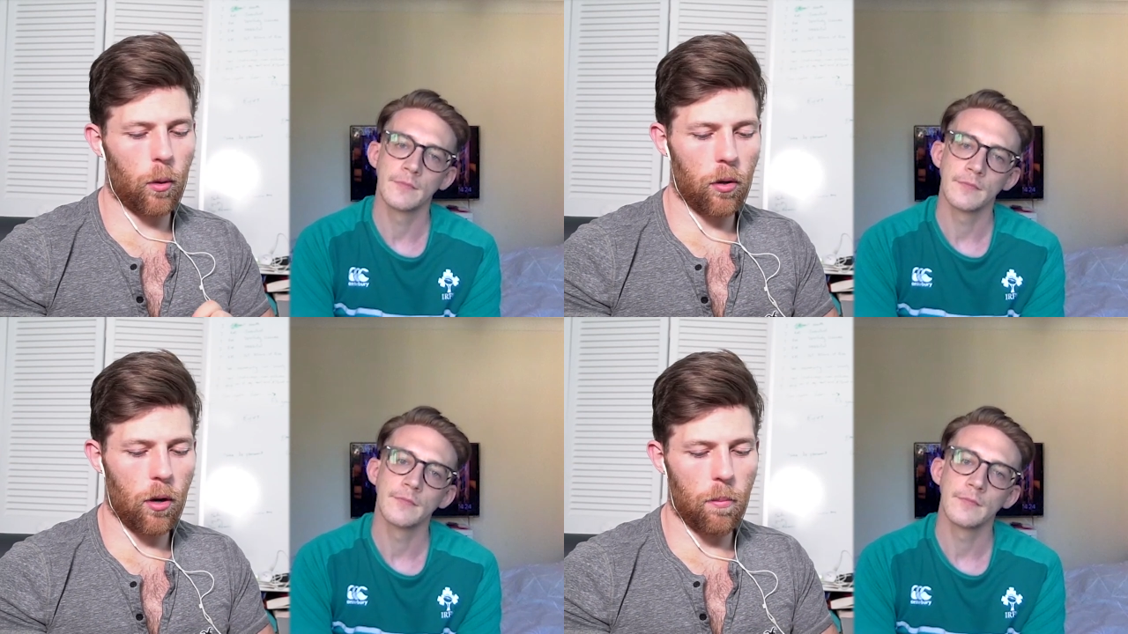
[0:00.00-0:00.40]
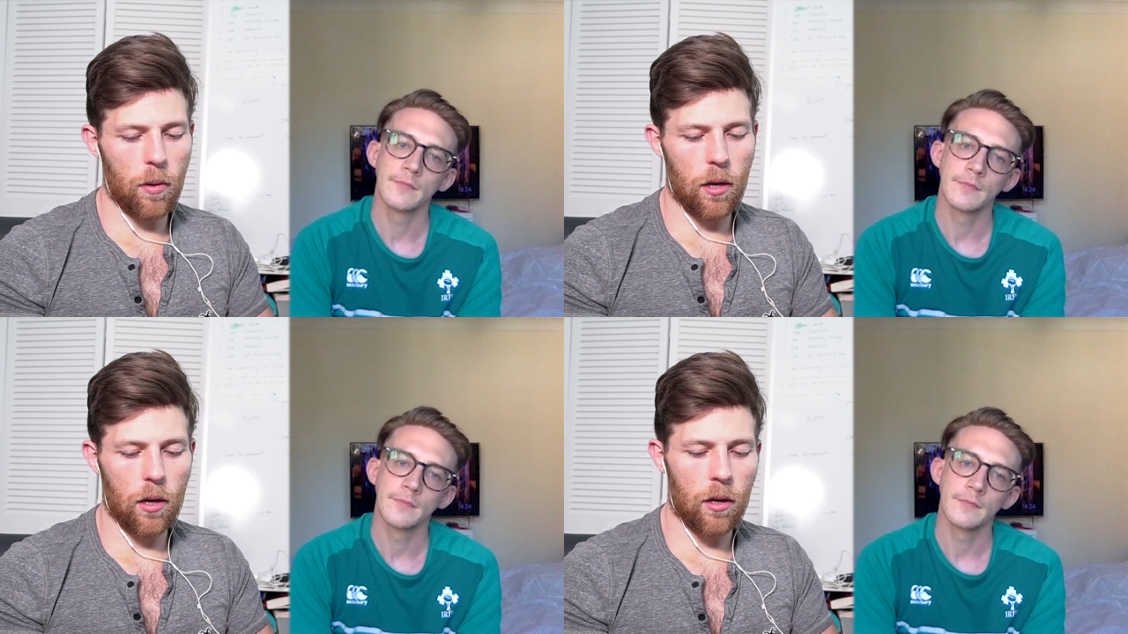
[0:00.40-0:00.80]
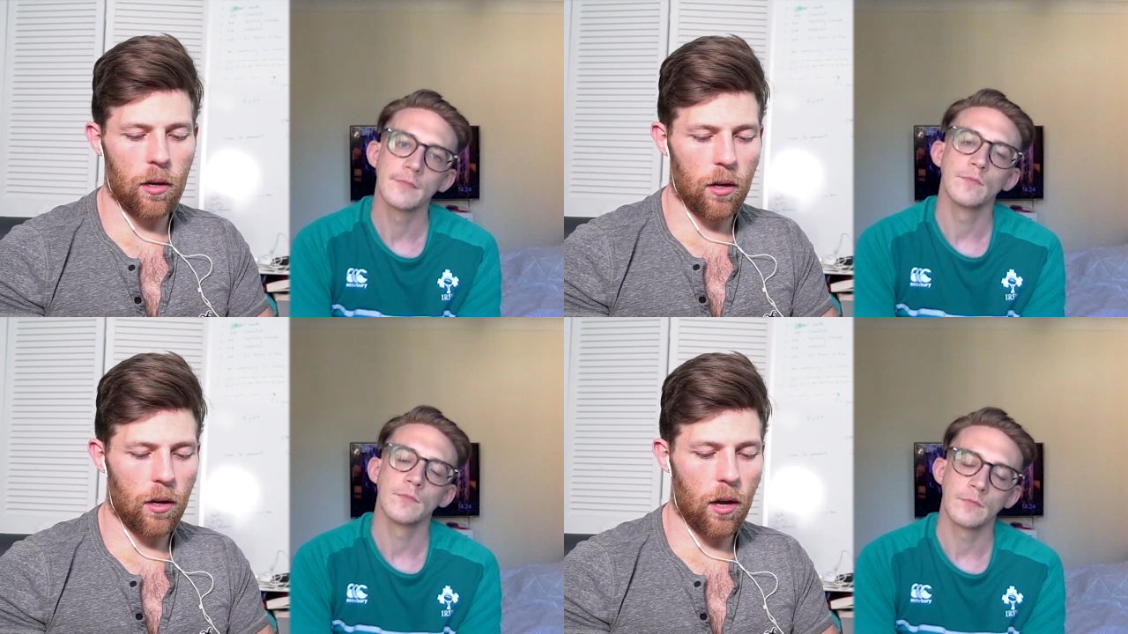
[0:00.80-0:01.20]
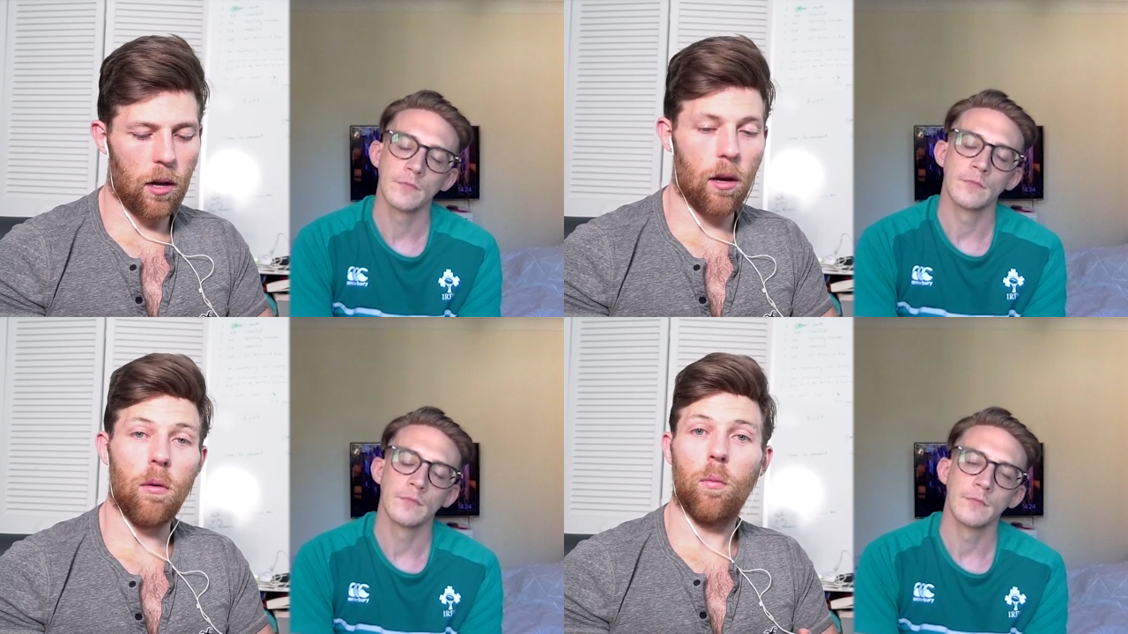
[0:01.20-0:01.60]
Speaker 1: whether it be
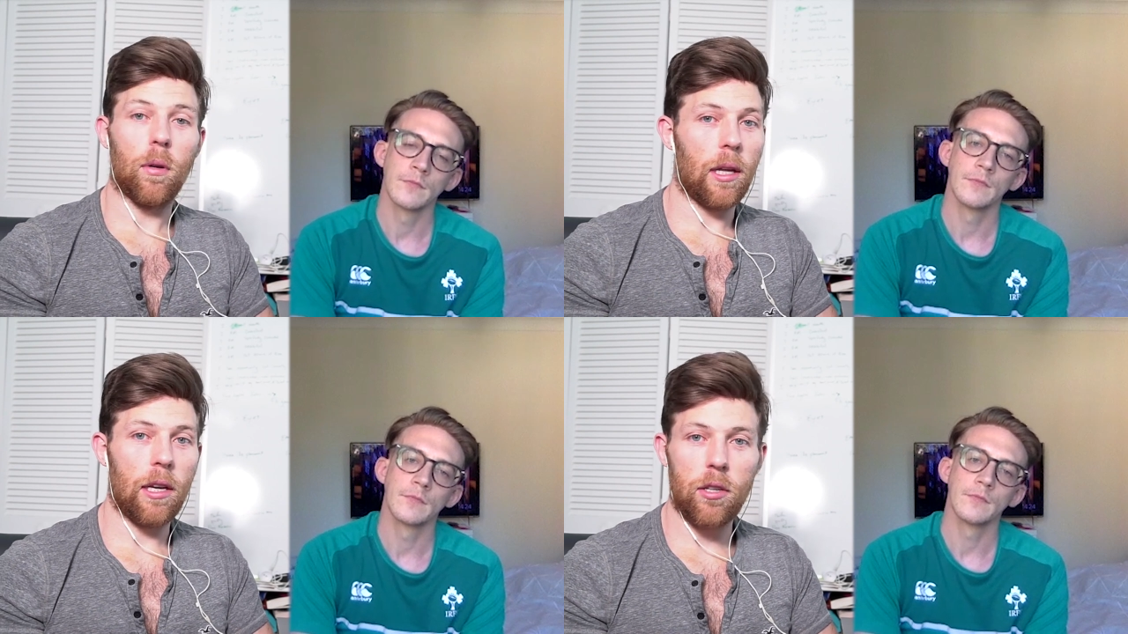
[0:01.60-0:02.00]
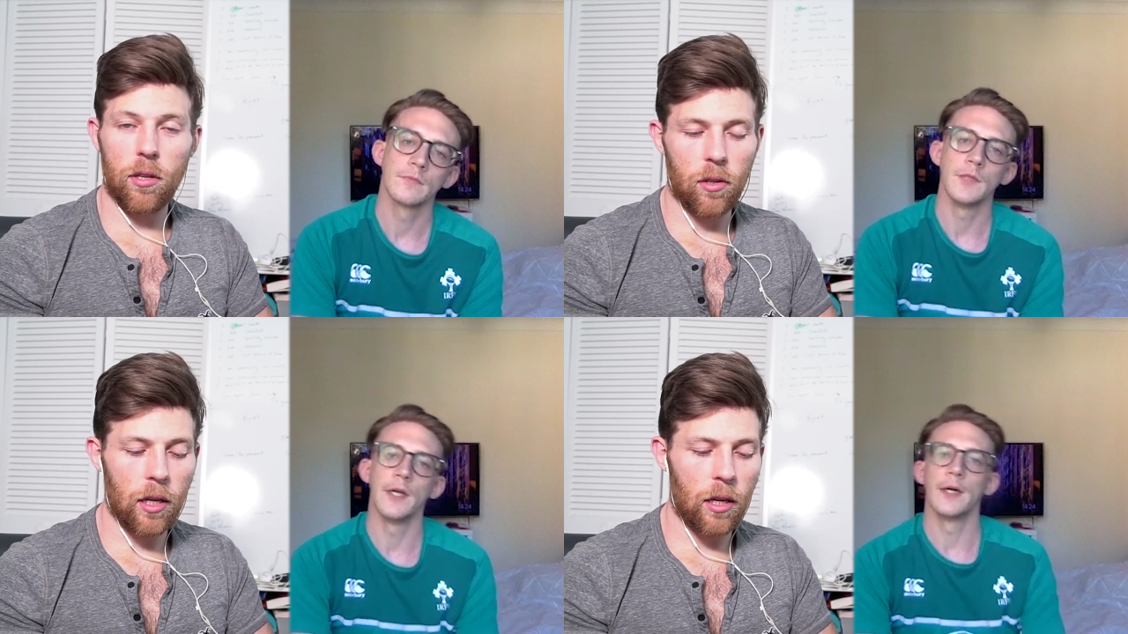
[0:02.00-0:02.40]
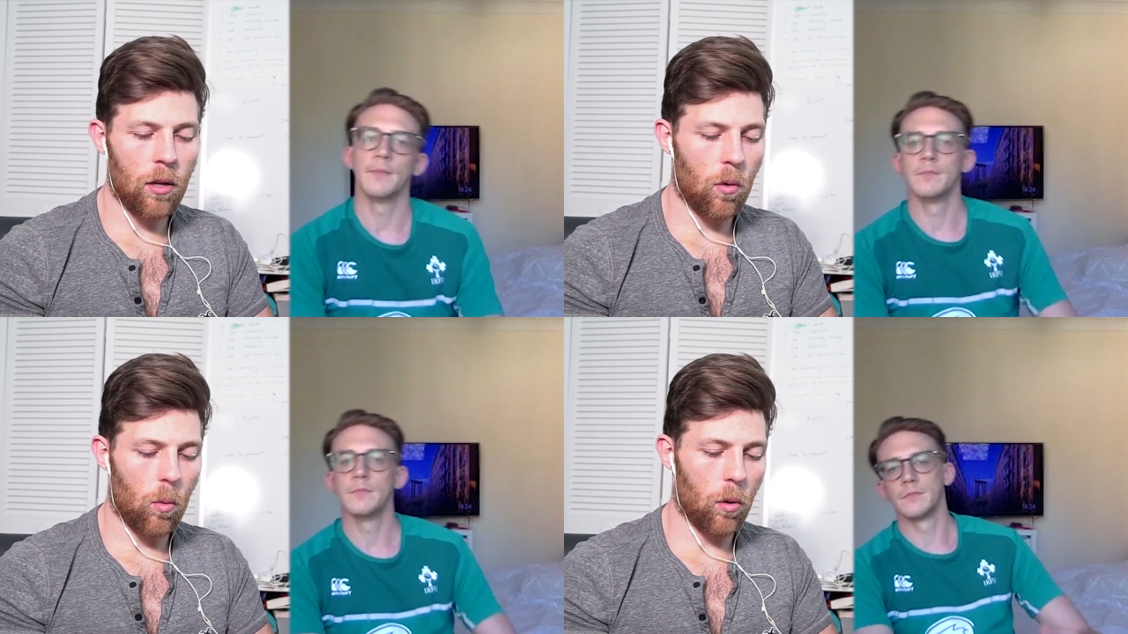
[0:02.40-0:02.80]
uh, relationally